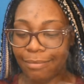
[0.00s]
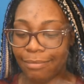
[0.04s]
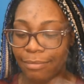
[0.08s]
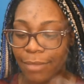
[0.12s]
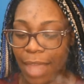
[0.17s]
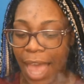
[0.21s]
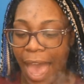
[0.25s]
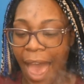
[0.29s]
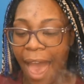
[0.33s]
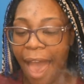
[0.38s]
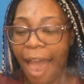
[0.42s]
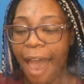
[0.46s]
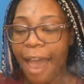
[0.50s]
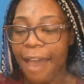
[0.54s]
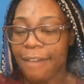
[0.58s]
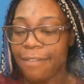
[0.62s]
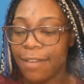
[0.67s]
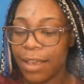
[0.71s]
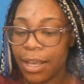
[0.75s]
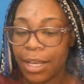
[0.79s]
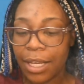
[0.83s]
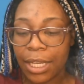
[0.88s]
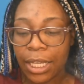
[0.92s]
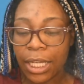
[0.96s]

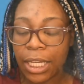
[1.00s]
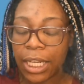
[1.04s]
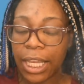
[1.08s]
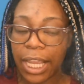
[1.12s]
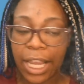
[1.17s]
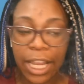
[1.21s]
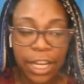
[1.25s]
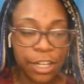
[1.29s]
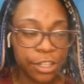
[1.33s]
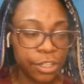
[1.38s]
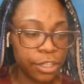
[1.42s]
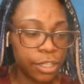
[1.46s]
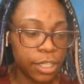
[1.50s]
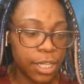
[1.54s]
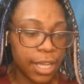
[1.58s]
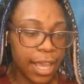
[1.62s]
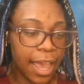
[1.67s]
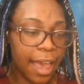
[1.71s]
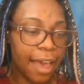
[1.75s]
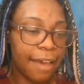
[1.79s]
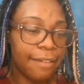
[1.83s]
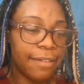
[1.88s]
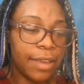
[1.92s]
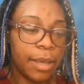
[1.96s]
having good energy,
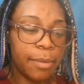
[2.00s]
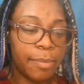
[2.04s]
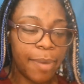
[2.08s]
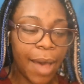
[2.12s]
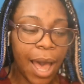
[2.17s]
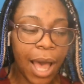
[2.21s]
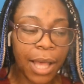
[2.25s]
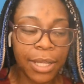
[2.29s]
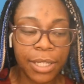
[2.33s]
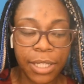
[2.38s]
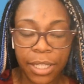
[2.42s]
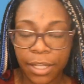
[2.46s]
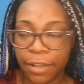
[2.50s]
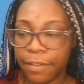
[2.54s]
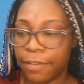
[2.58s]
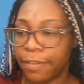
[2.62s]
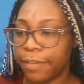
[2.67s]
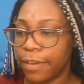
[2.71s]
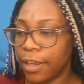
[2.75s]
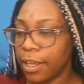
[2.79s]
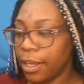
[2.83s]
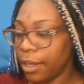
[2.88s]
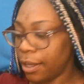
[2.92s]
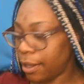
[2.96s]
having positive
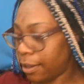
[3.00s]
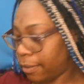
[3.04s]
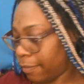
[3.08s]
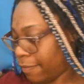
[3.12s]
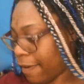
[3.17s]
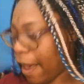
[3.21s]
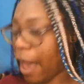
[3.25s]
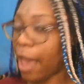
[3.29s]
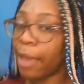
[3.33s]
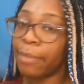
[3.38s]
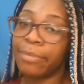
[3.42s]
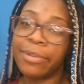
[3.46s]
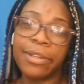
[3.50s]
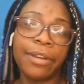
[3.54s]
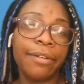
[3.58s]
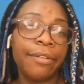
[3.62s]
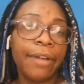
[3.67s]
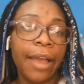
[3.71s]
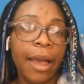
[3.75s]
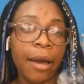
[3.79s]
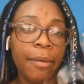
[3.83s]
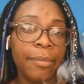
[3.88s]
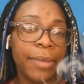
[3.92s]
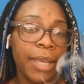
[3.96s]
vibes
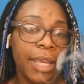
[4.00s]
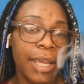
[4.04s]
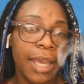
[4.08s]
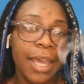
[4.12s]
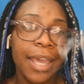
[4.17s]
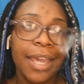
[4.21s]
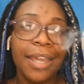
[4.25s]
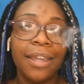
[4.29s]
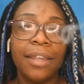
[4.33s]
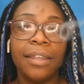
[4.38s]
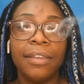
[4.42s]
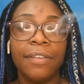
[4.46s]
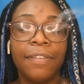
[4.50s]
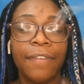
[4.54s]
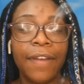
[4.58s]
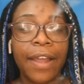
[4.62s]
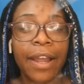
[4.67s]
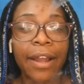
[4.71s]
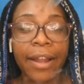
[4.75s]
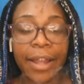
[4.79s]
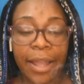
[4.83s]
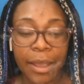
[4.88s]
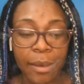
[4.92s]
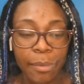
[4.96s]
around me is
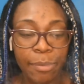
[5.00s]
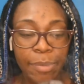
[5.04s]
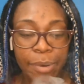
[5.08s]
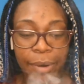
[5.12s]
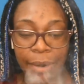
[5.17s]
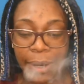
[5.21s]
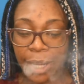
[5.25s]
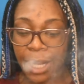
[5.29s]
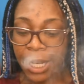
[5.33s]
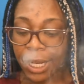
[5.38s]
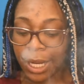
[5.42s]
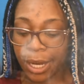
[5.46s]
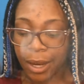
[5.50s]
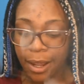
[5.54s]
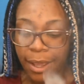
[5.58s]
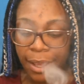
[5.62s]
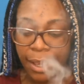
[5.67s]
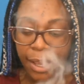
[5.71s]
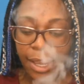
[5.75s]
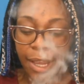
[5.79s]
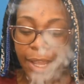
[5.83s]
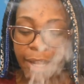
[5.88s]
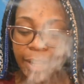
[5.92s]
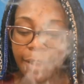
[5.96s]
very important.
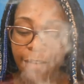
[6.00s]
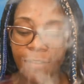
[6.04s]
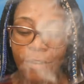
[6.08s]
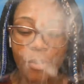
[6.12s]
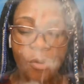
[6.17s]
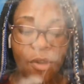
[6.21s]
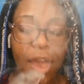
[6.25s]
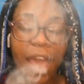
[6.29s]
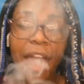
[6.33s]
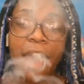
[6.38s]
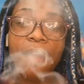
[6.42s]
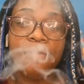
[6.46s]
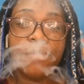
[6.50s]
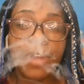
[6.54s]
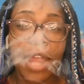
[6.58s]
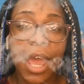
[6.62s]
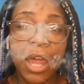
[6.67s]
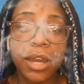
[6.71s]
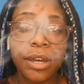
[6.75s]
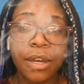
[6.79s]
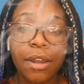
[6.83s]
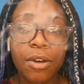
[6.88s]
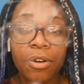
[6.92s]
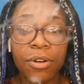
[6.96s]
And if you have
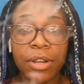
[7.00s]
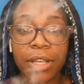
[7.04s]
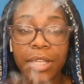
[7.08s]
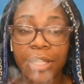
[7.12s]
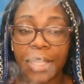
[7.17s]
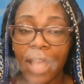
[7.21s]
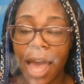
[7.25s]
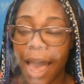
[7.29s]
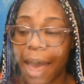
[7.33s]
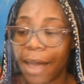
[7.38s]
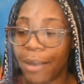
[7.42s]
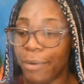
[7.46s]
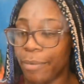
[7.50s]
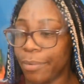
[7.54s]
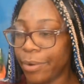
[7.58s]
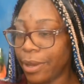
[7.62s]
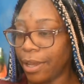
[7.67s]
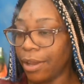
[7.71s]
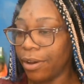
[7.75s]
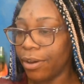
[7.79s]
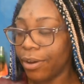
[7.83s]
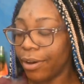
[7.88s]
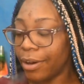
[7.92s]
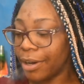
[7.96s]
not noticed, I went
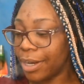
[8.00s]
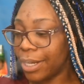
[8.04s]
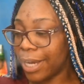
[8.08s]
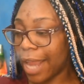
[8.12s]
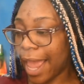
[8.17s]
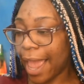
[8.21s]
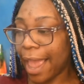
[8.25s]
on